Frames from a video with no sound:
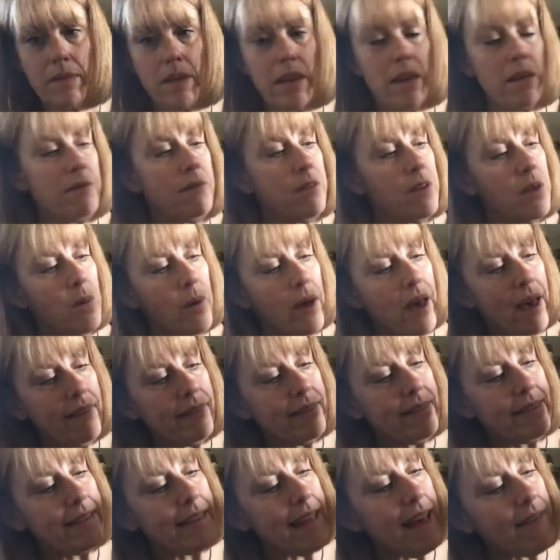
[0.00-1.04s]
If you
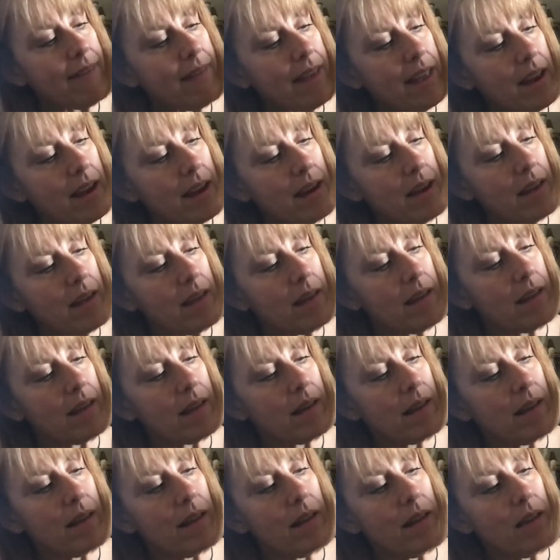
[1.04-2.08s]
have 7,
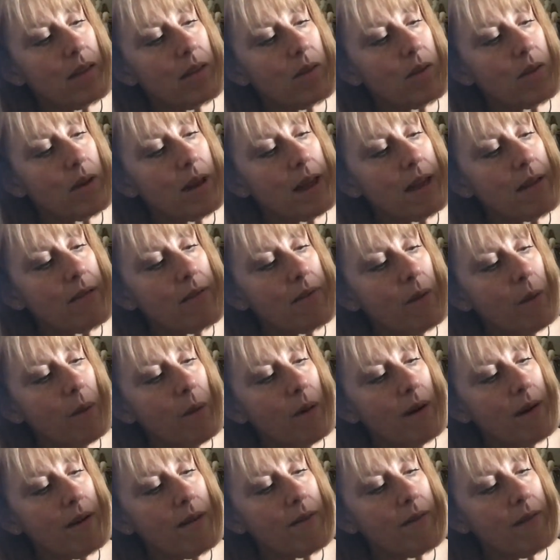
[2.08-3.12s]
3,
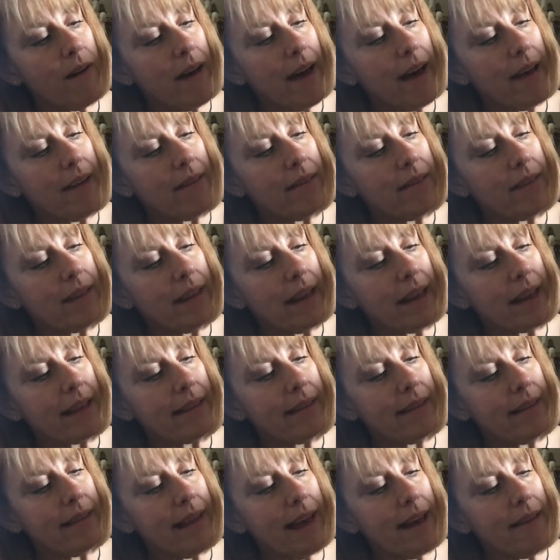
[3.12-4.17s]
4, 5, 6,
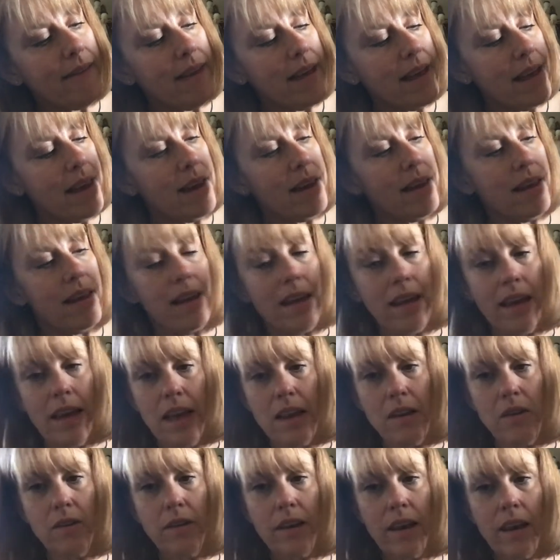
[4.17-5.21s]
7,
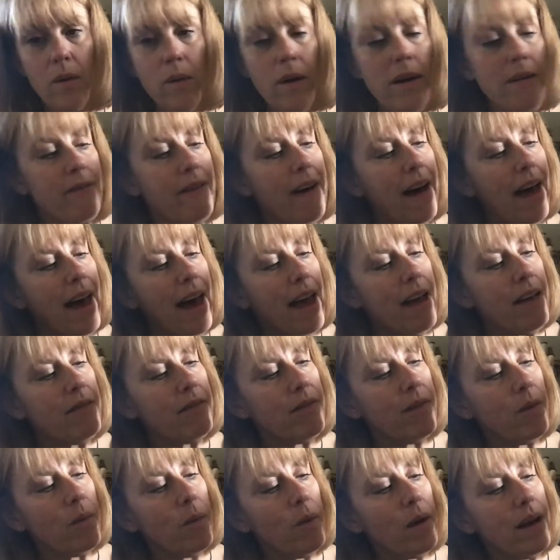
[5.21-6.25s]
and you take away
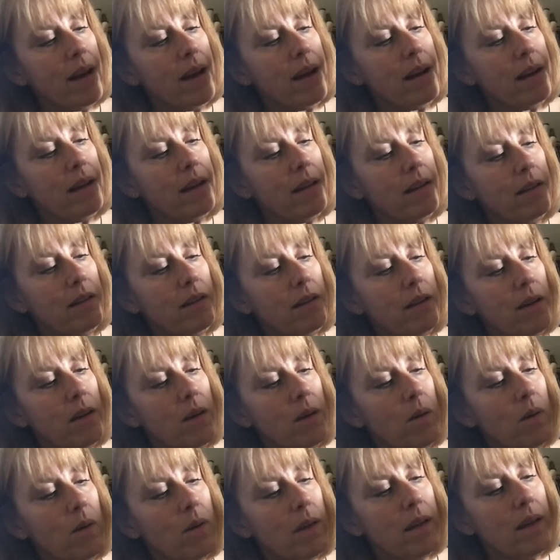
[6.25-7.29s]
5, 1,
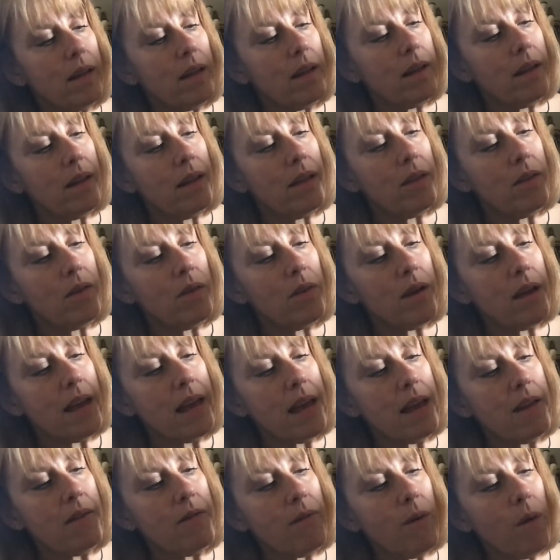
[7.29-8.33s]
2,
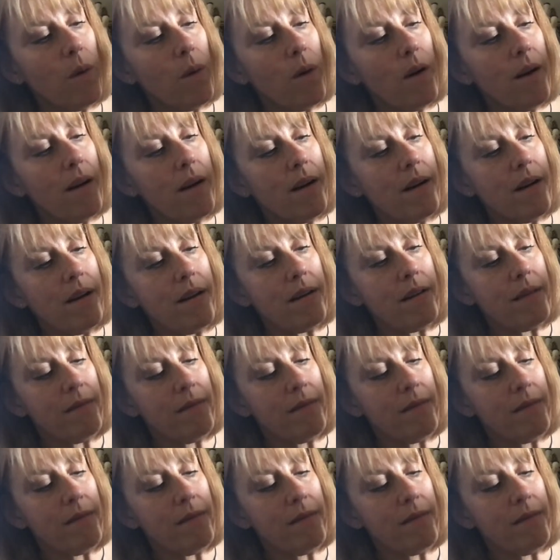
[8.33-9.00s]
3, 4,